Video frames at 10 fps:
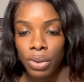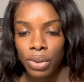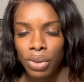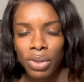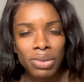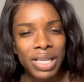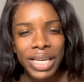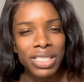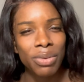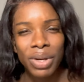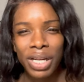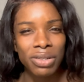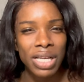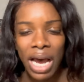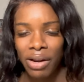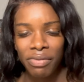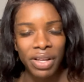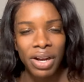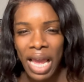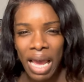you know, take someone else out of
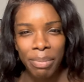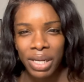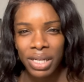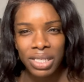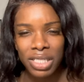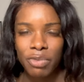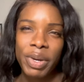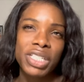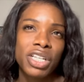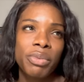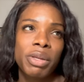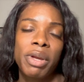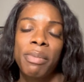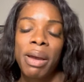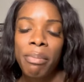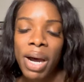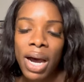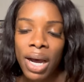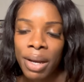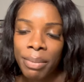their happiness, especially with it being my
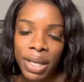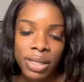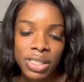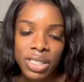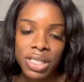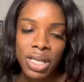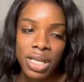mom and just,